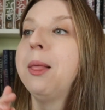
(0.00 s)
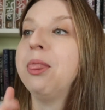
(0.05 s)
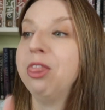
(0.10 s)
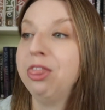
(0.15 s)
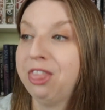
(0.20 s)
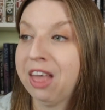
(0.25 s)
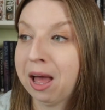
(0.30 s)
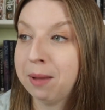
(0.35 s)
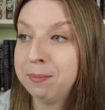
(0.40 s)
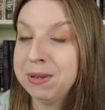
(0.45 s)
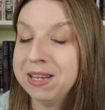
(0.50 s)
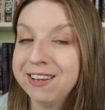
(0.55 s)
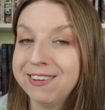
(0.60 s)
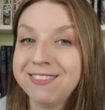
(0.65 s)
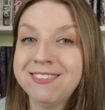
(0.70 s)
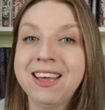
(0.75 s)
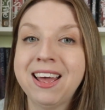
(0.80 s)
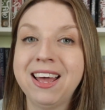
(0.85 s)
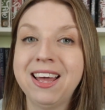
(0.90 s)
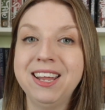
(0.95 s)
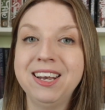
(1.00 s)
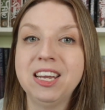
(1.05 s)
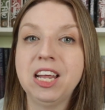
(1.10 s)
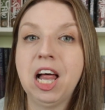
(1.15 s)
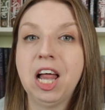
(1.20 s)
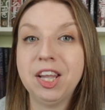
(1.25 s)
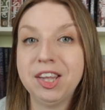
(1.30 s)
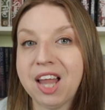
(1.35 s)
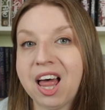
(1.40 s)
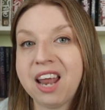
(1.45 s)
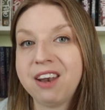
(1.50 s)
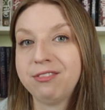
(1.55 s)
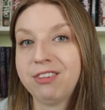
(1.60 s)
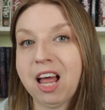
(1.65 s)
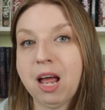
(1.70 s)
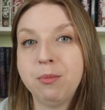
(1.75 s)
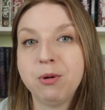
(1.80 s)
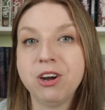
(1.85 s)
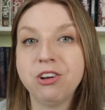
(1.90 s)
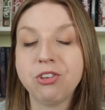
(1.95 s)
That being said, a lot of
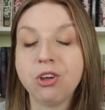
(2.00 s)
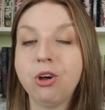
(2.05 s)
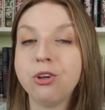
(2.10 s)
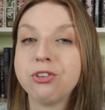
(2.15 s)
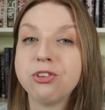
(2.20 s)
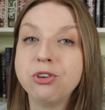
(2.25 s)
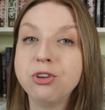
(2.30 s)
libraries also